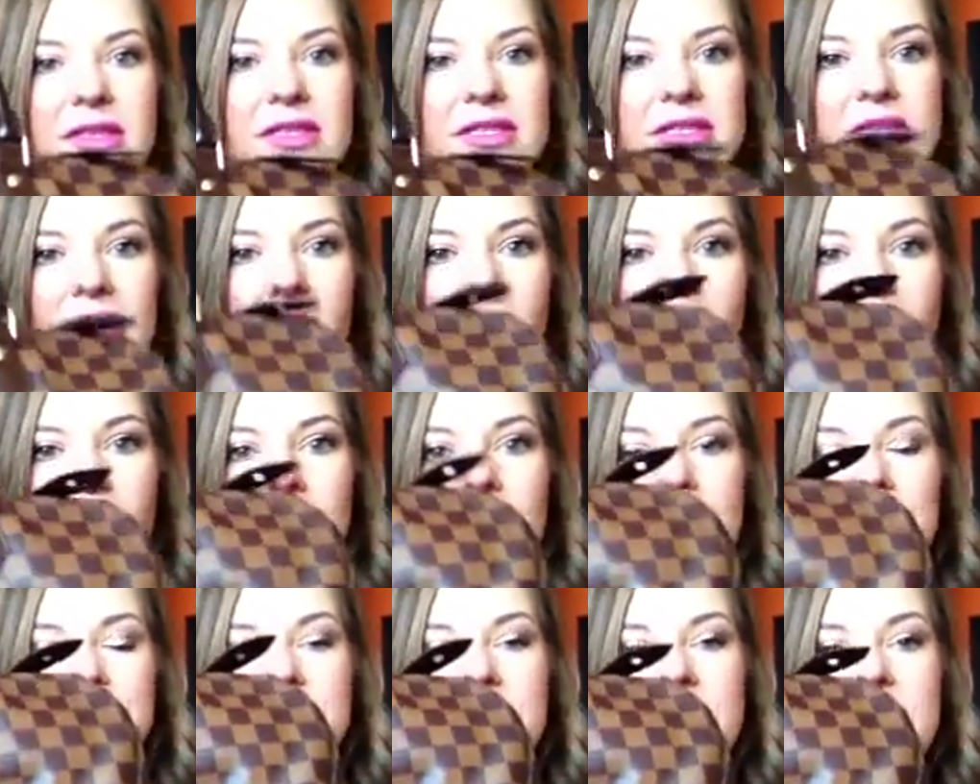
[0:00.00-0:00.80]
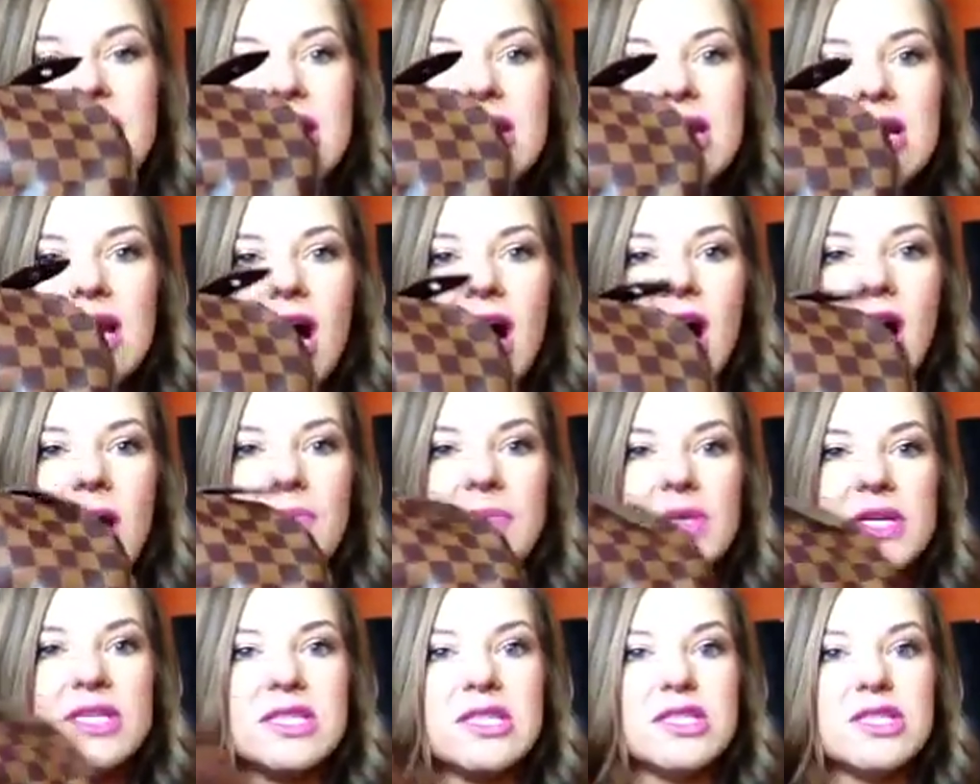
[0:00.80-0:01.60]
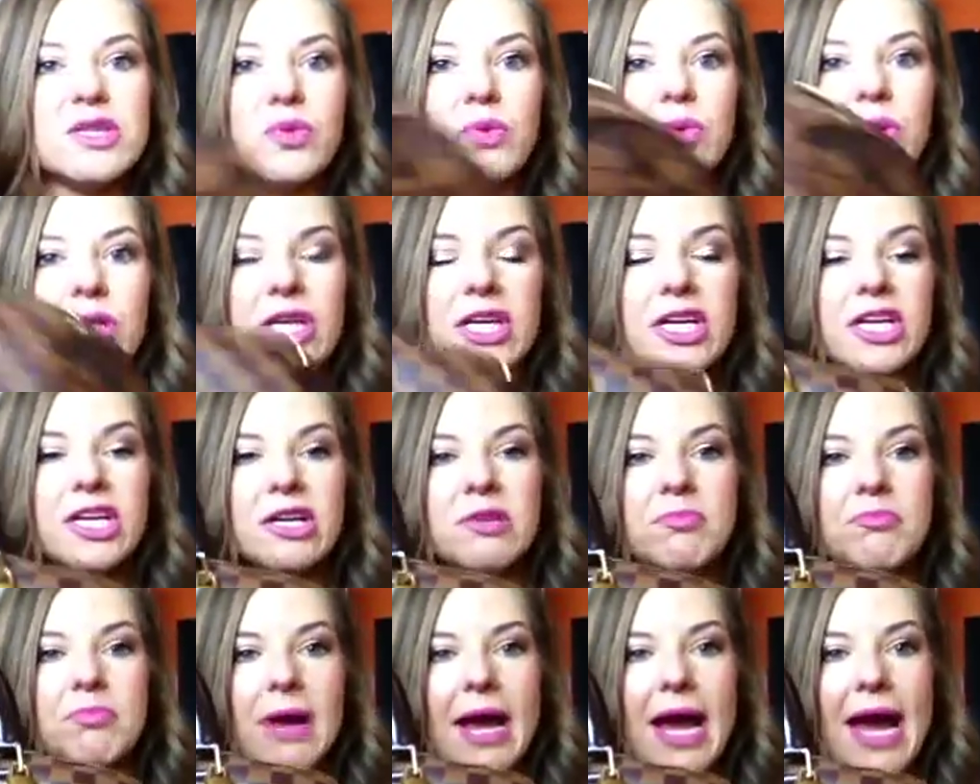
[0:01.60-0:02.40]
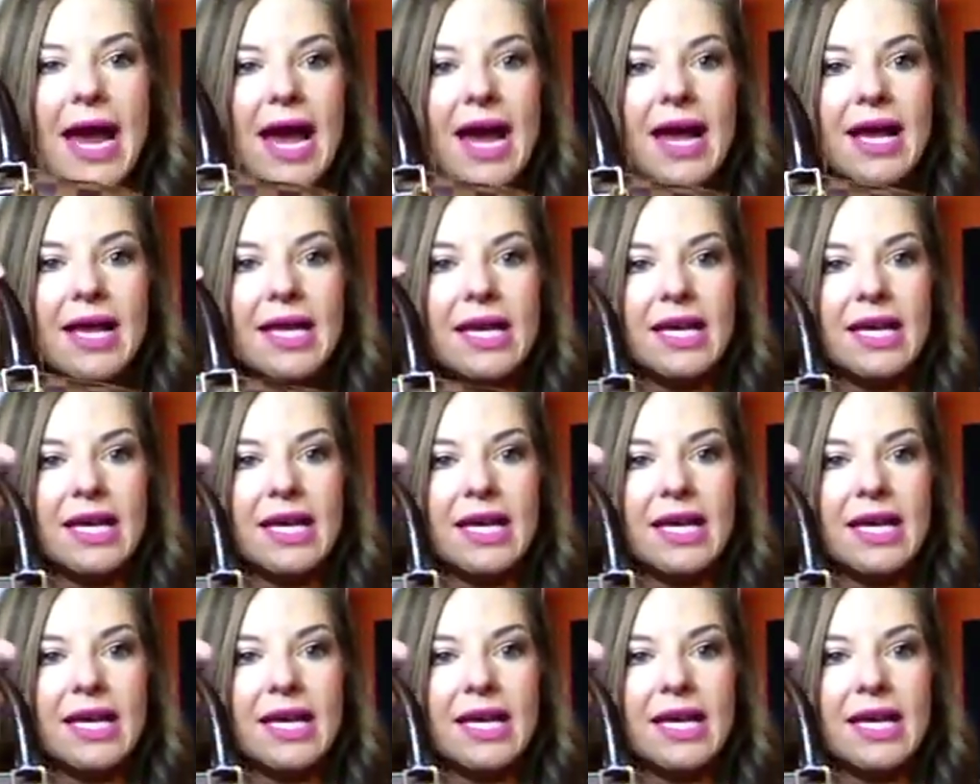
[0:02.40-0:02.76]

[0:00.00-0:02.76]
So um, this is a really good bag.